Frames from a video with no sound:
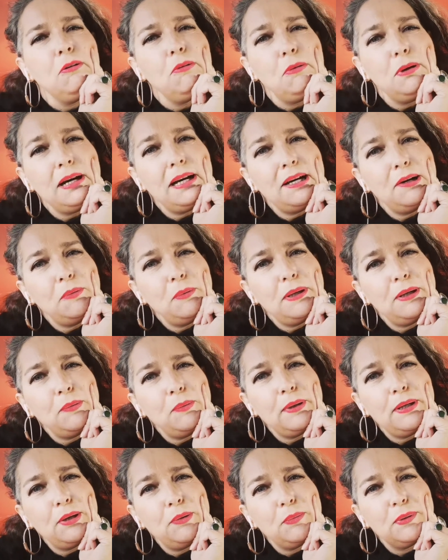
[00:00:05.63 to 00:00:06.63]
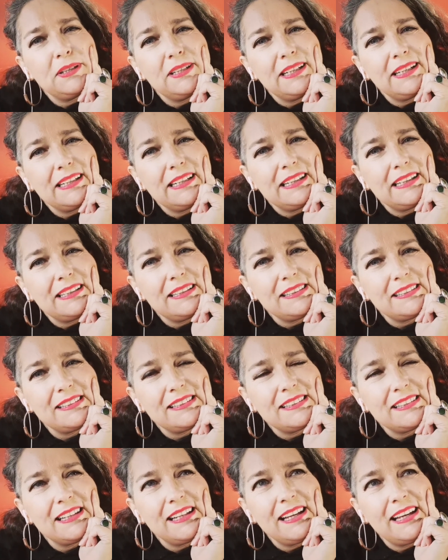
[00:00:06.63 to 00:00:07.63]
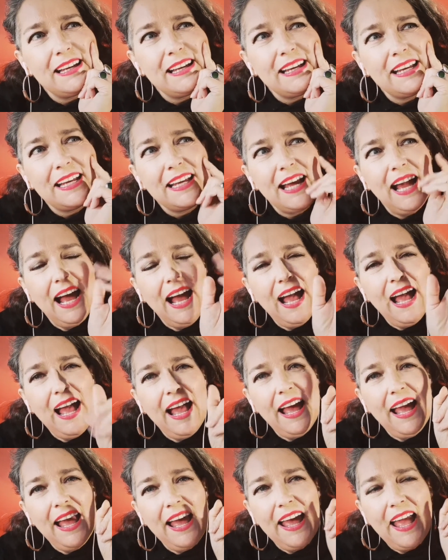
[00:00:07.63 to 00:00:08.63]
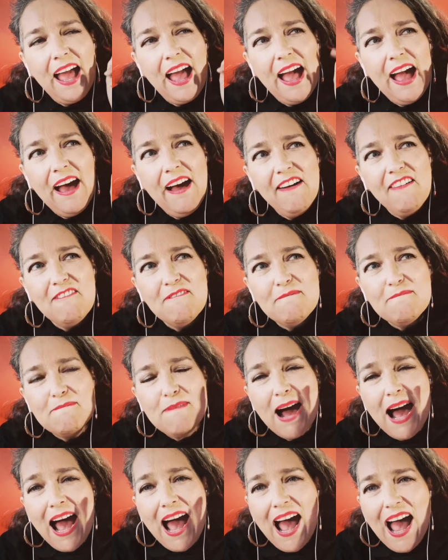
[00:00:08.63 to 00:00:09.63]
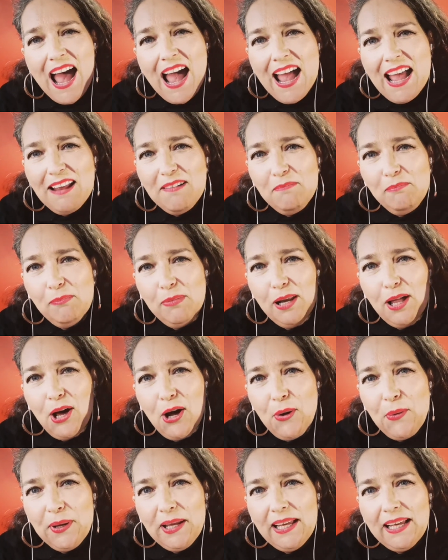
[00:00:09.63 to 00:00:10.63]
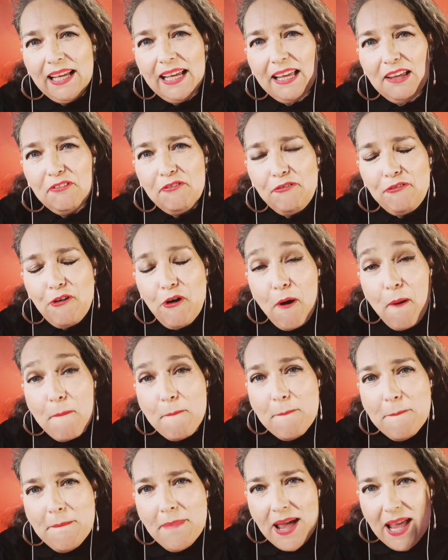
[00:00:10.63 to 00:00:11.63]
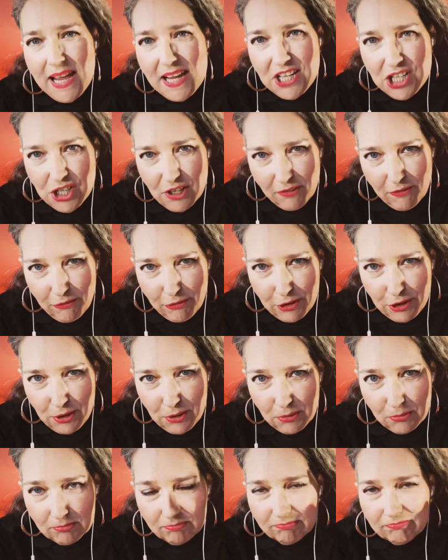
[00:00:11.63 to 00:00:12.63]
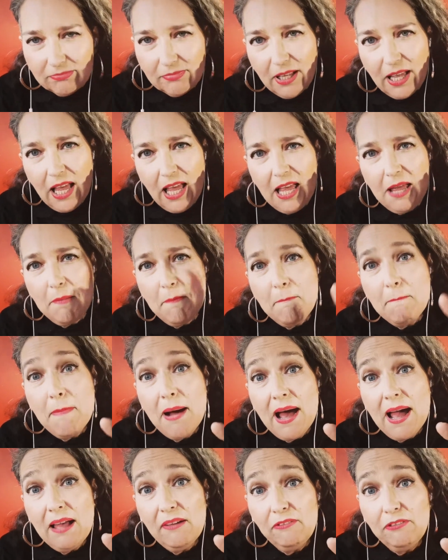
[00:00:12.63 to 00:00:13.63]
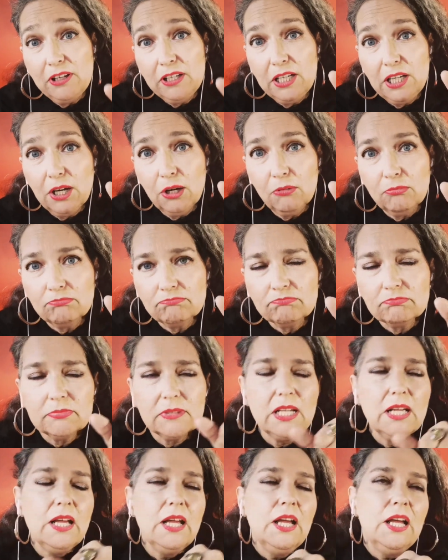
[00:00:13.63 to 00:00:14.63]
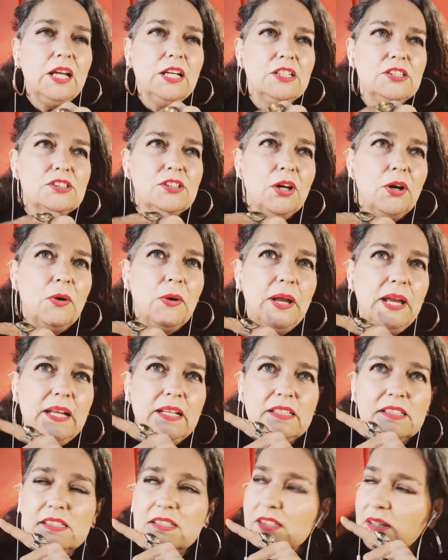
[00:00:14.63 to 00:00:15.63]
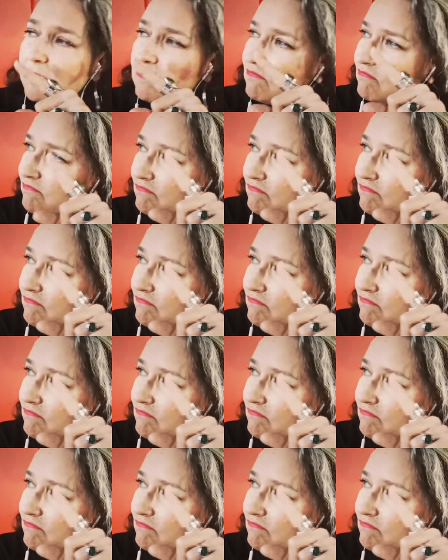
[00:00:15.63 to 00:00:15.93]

Well, what can I say? I have mind-blowing information for you in my video. So it's